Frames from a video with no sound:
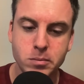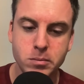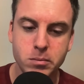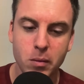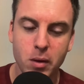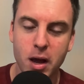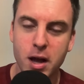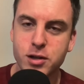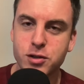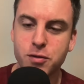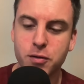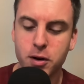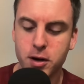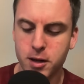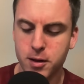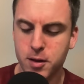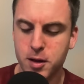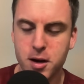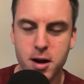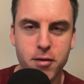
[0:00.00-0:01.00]
It's funny,
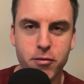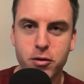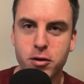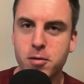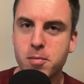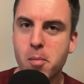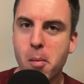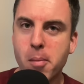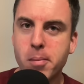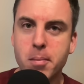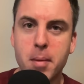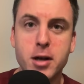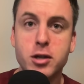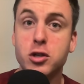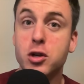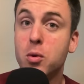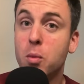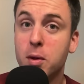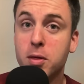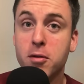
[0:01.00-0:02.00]
they never mention
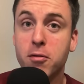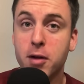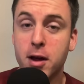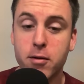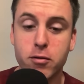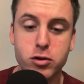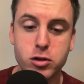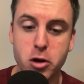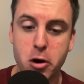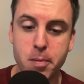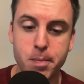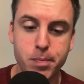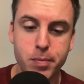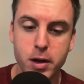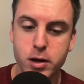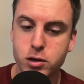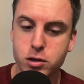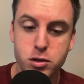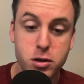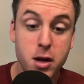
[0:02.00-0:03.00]
what the flavors are. They
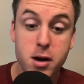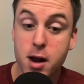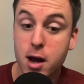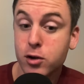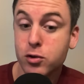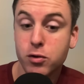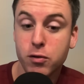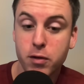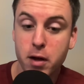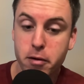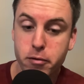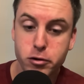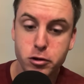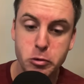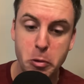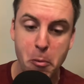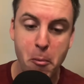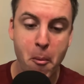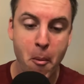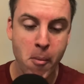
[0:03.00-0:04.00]
just say natural flavors.
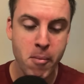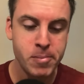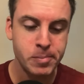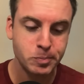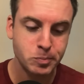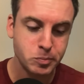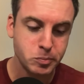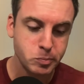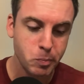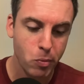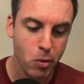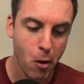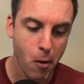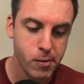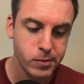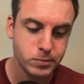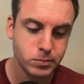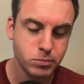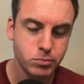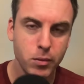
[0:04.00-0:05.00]

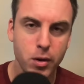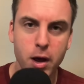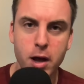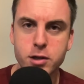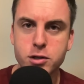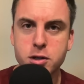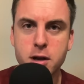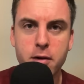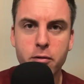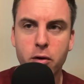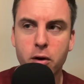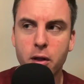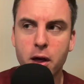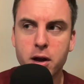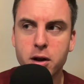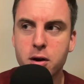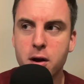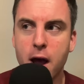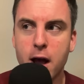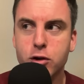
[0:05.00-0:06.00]
It's never
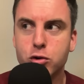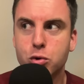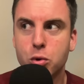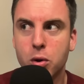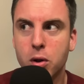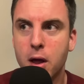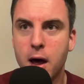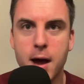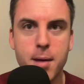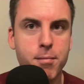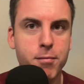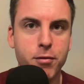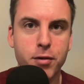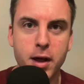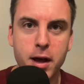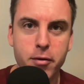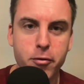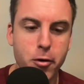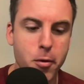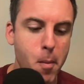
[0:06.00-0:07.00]
like natural lime
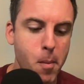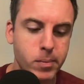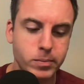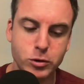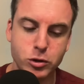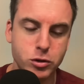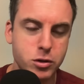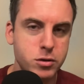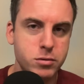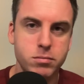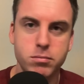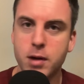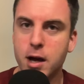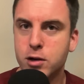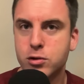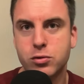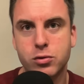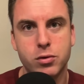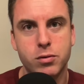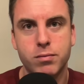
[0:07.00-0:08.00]
flavor. It's just
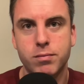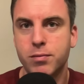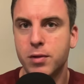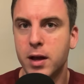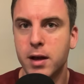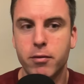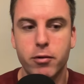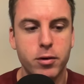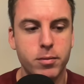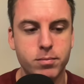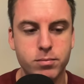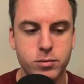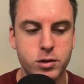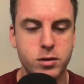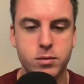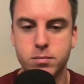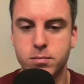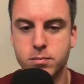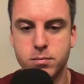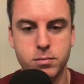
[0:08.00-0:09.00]
natural flavor. It's
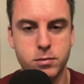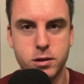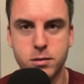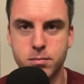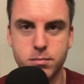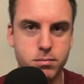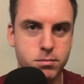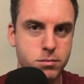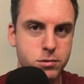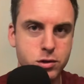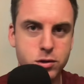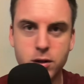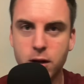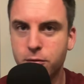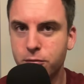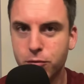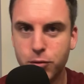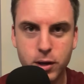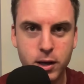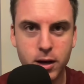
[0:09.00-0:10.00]
some
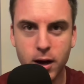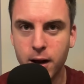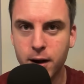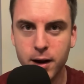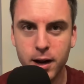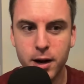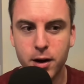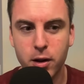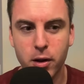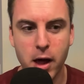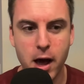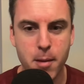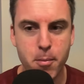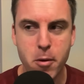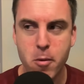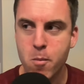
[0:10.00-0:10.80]
stuff we got in a lab.